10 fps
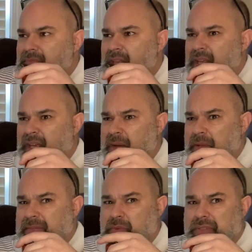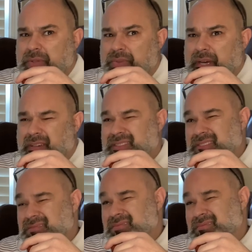I believe it was
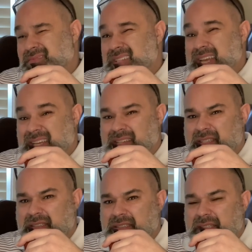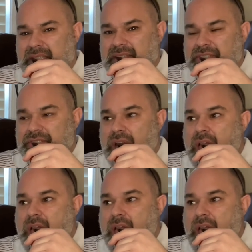2008-ish,